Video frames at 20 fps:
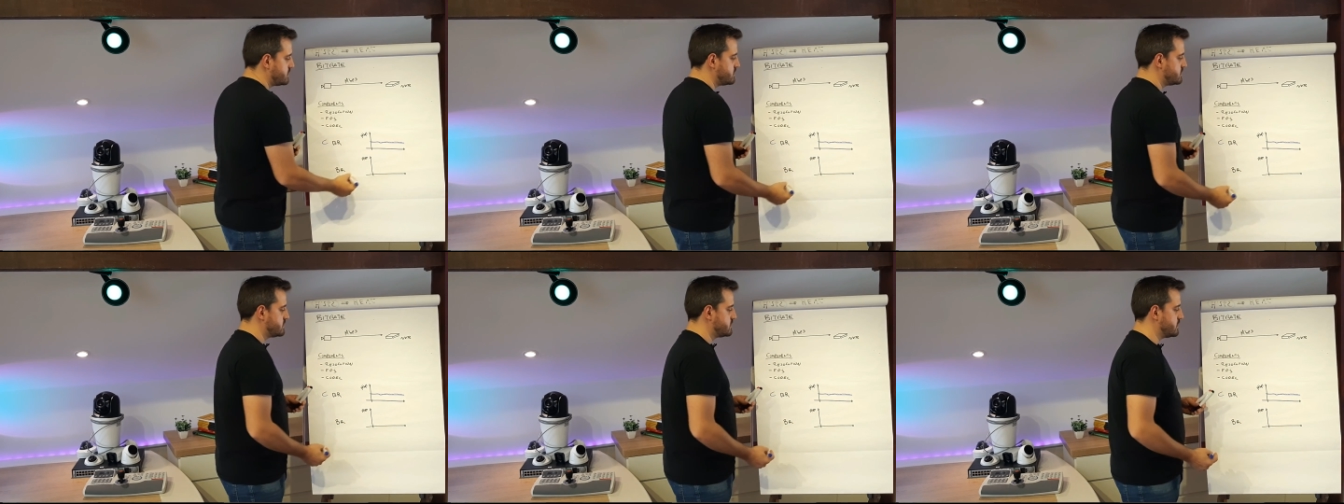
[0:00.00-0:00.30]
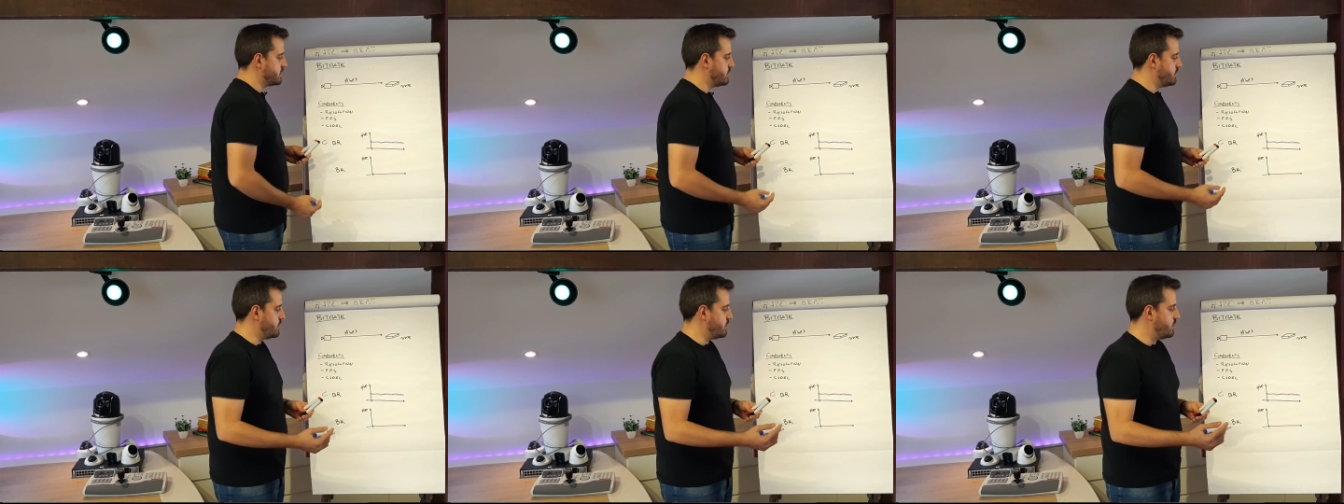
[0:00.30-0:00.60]

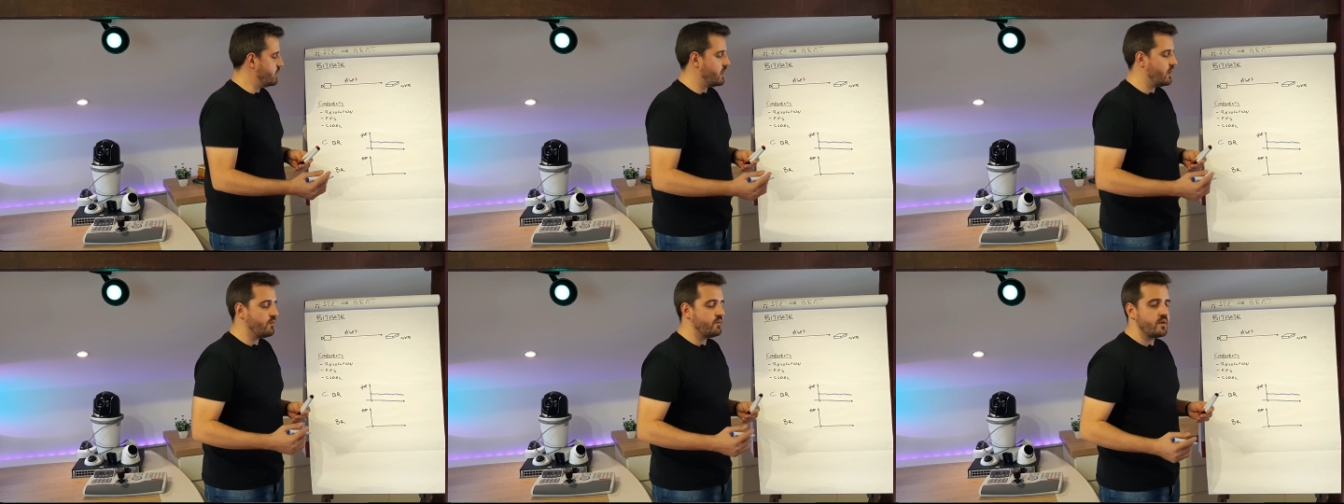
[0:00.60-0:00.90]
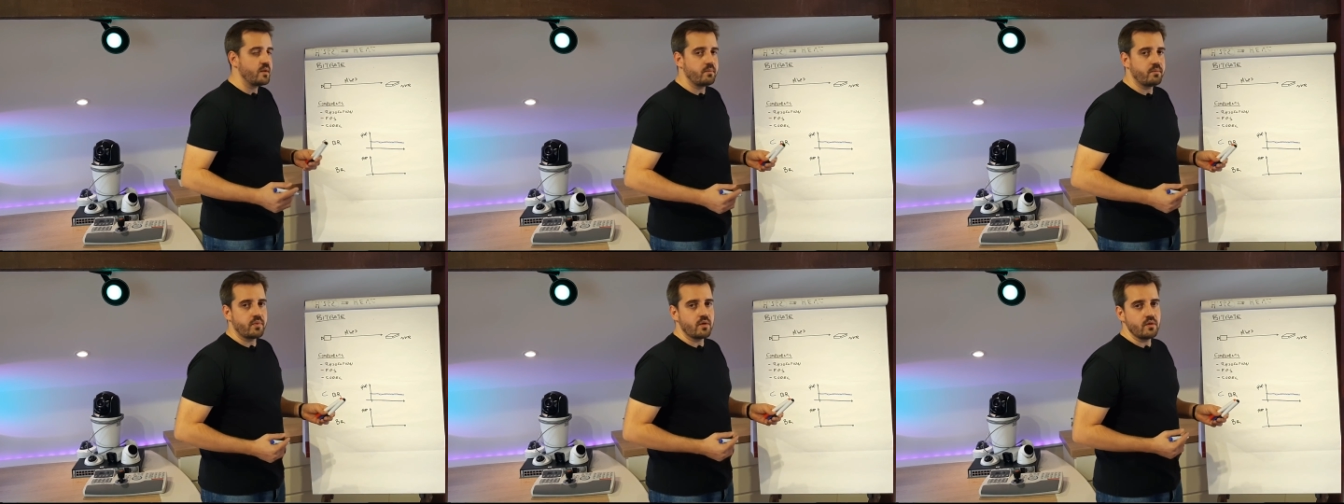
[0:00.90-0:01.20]
So one of
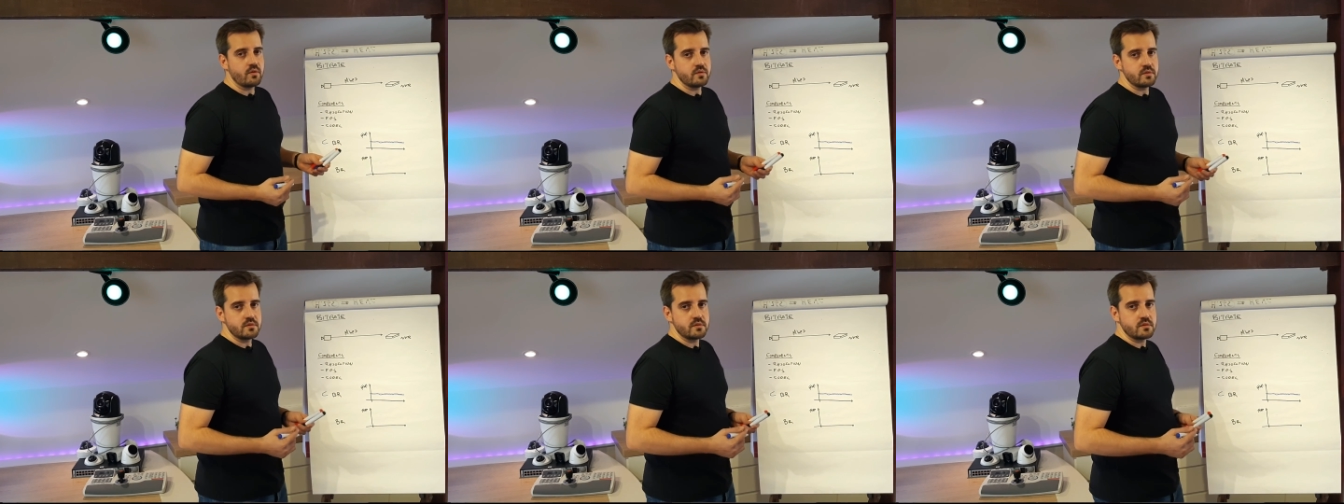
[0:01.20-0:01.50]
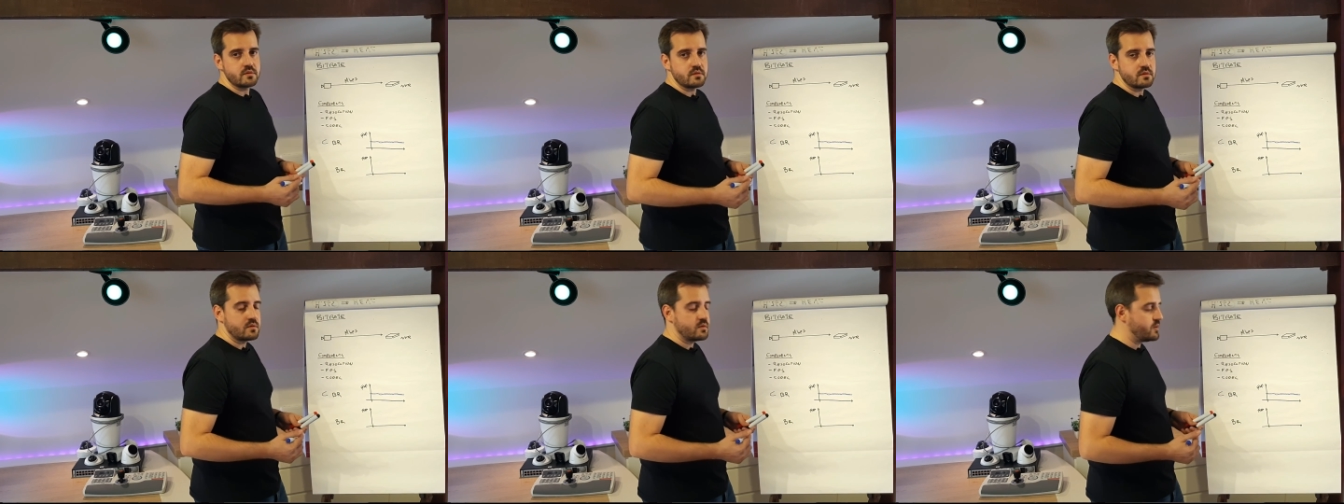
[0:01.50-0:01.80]
the
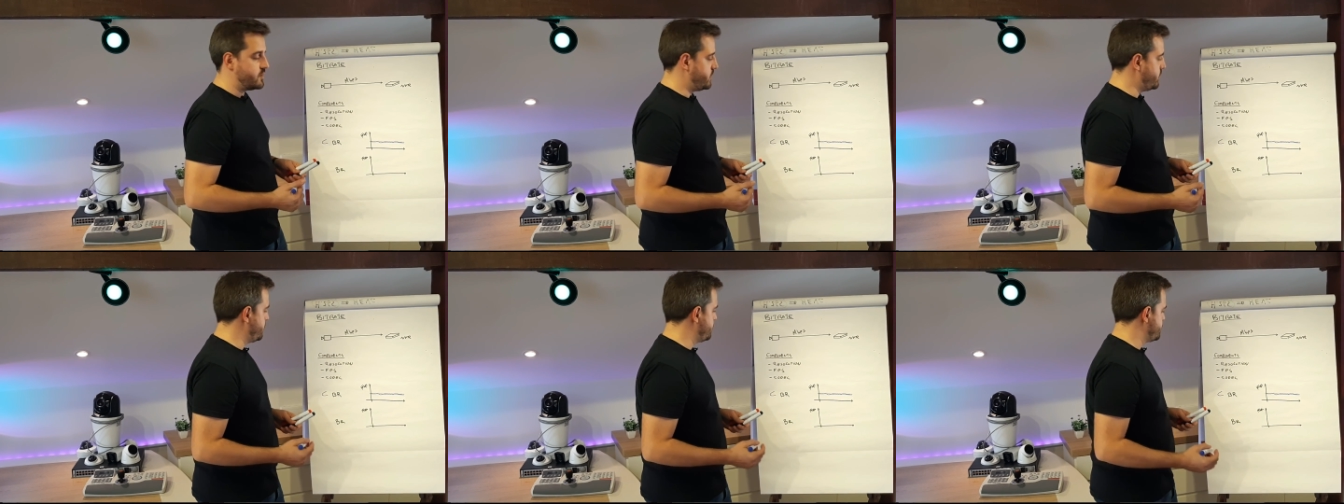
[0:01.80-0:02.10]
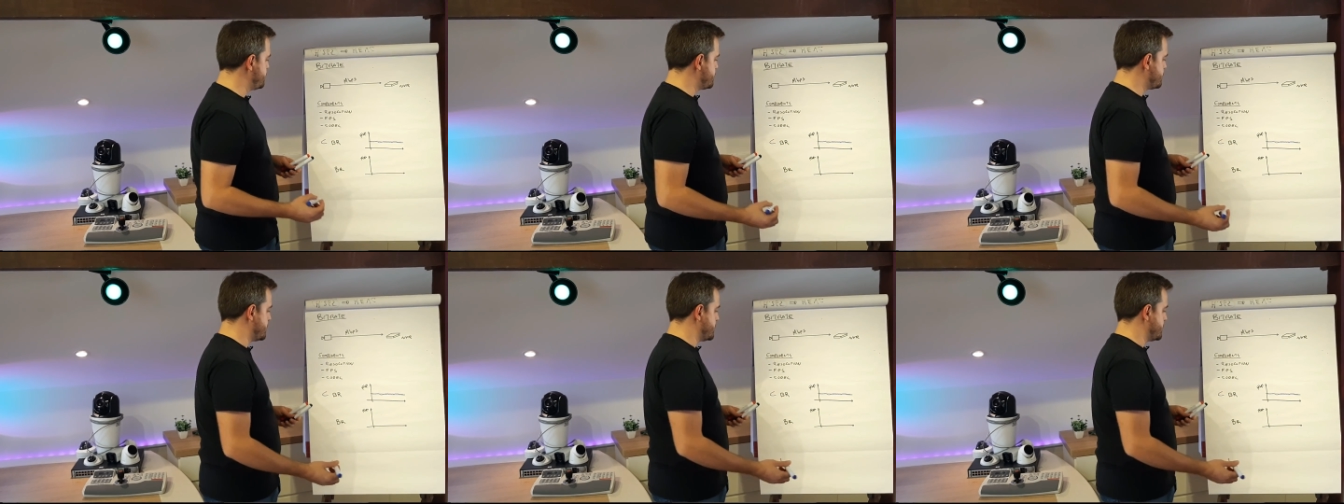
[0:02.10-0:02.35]
pros to use